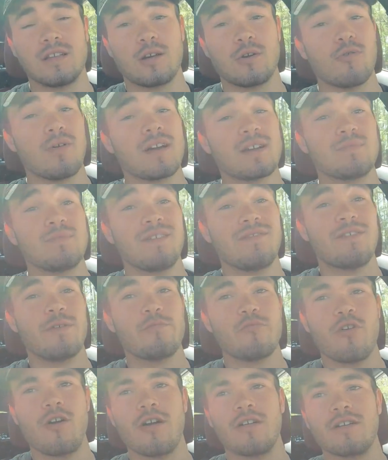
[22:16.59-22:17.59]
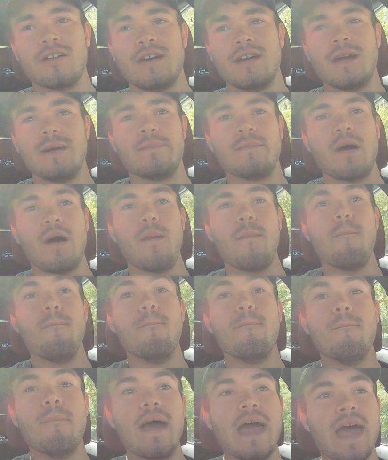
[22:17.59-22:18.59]
Correct me if I'm wrong, but
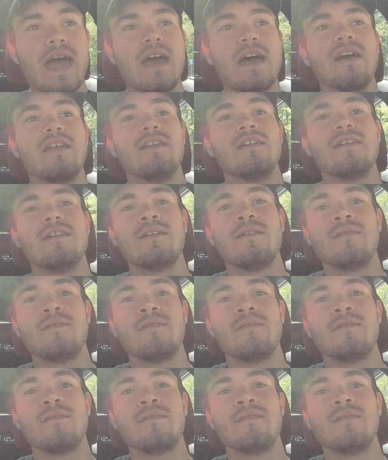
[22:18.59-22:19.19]
man,